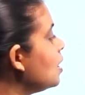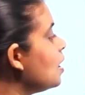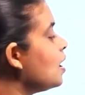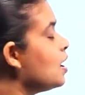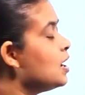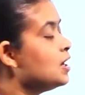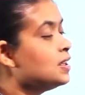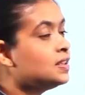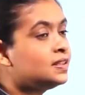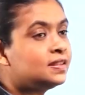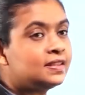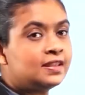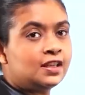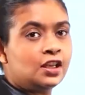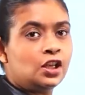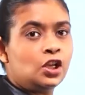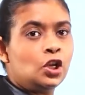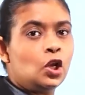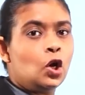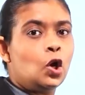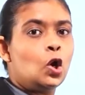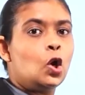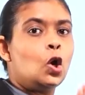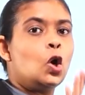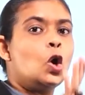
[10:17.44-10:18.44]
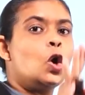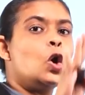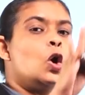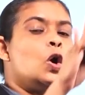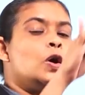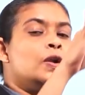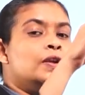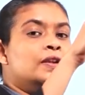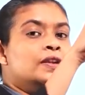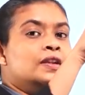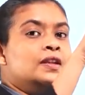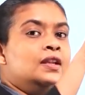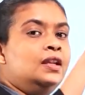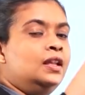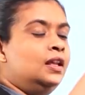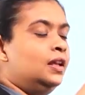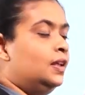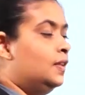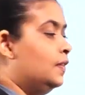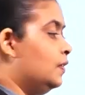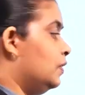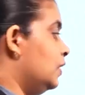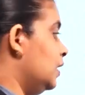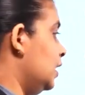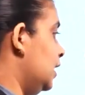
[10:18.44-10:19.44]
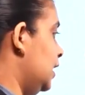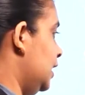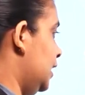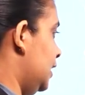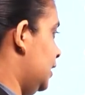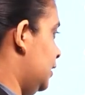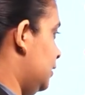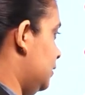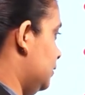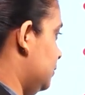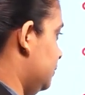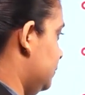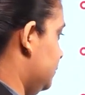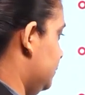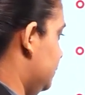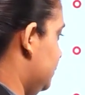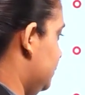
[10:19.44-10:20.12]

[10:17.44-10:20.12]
castle on the hill.